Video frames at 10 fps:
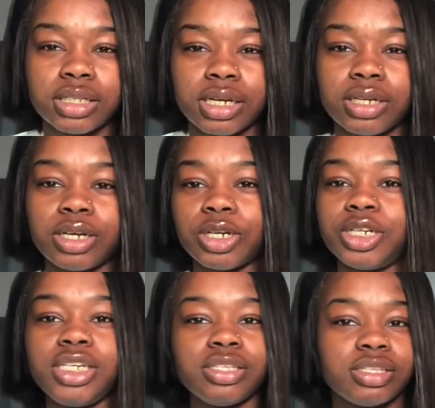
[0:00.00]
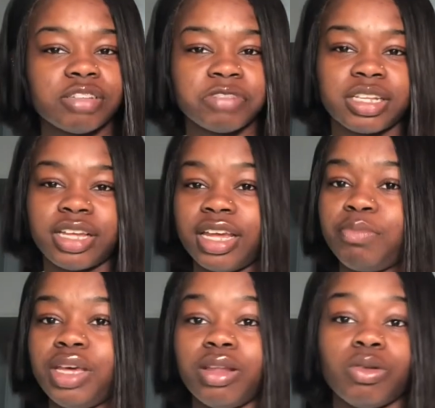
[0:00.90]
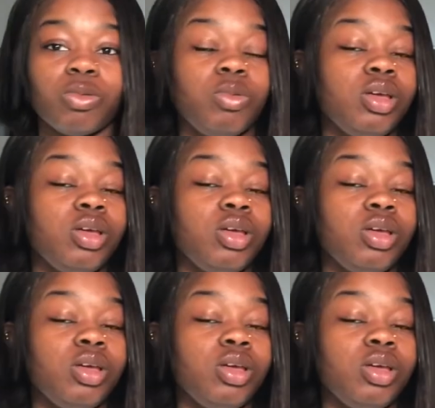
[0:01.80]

and her knees and stuff like that. It'd be a little